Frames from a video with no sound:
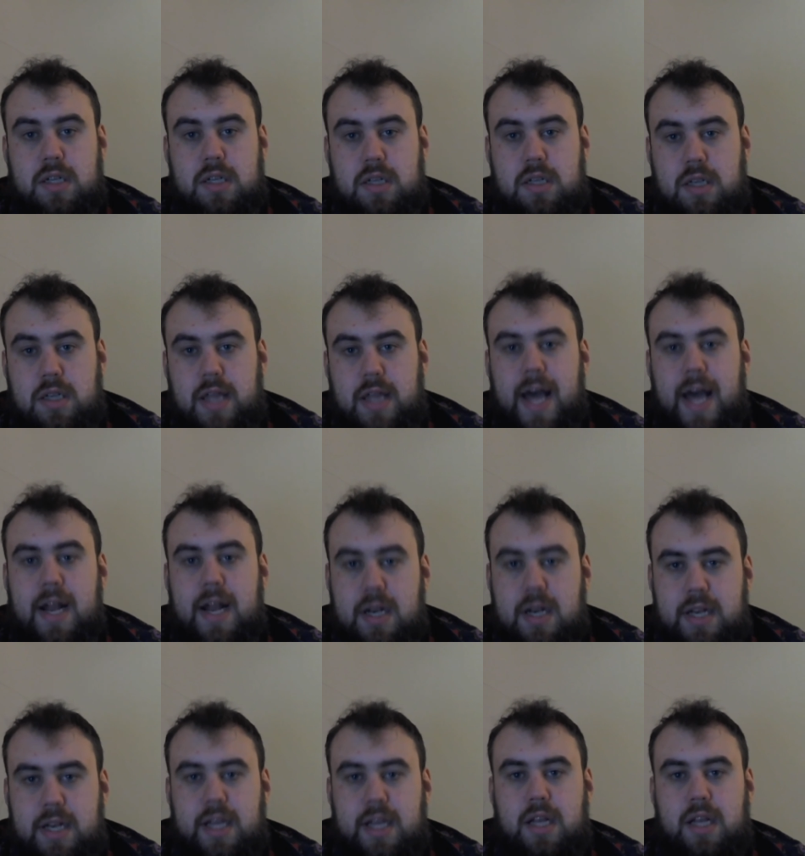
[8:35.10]

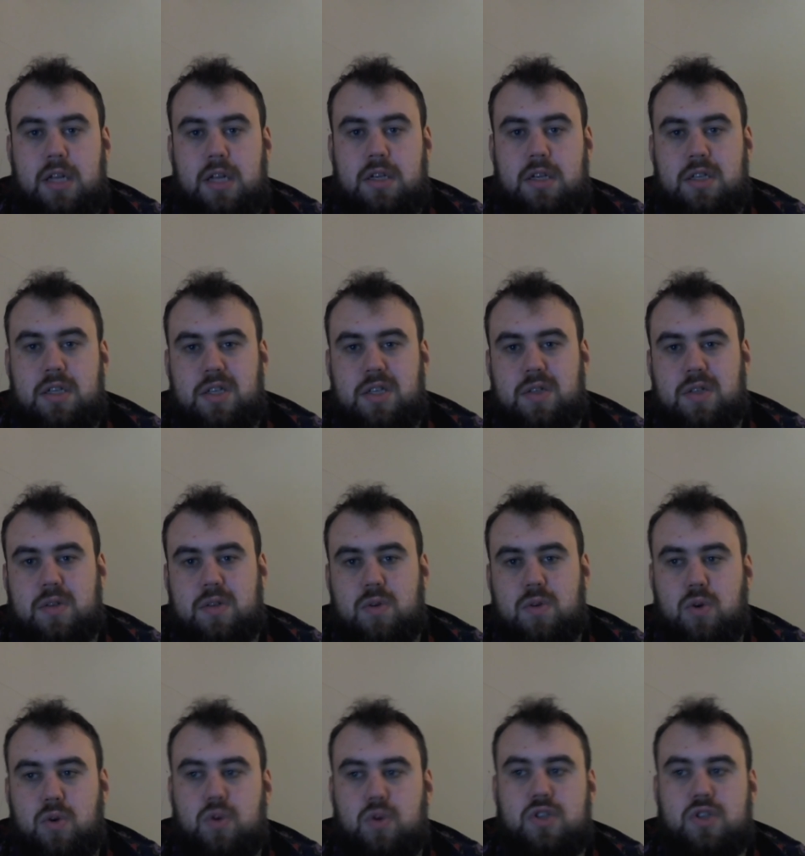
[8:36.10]
that did
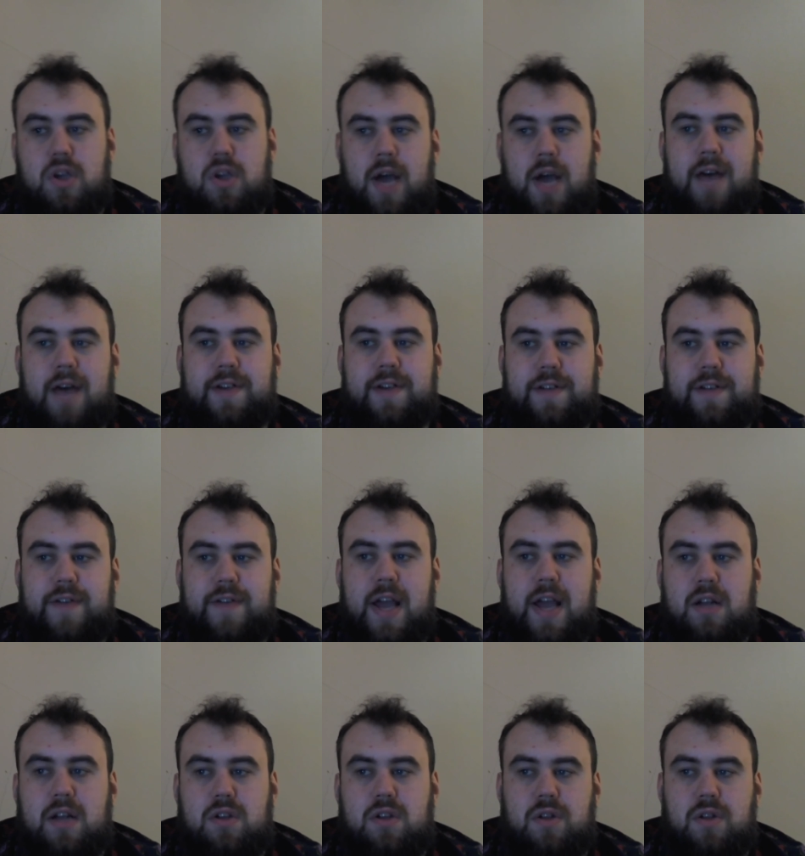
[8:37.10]
also have an
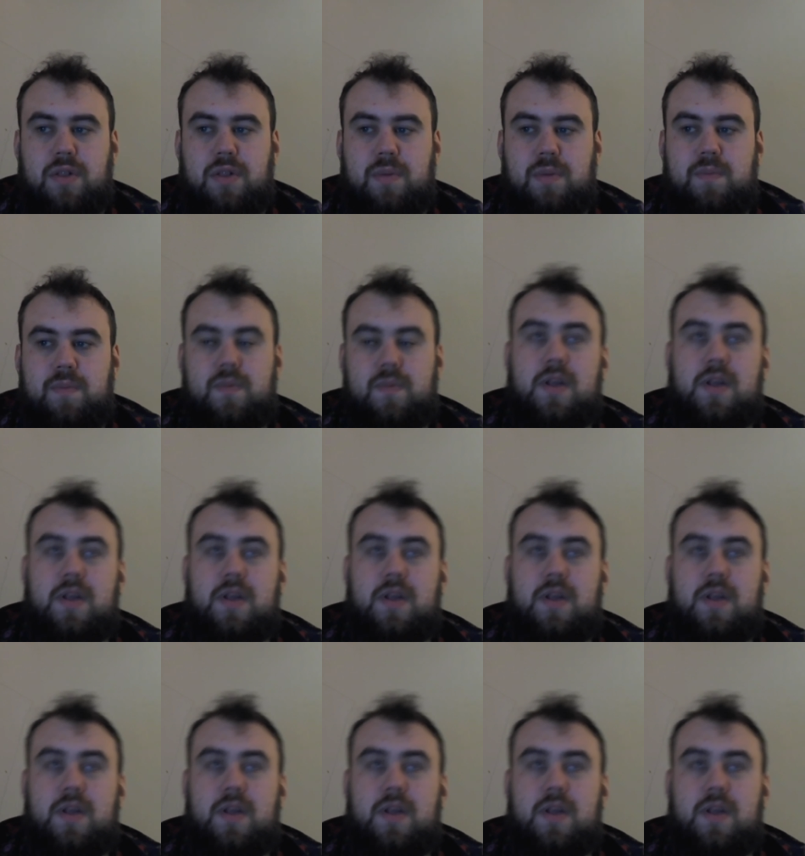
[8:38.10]
effect on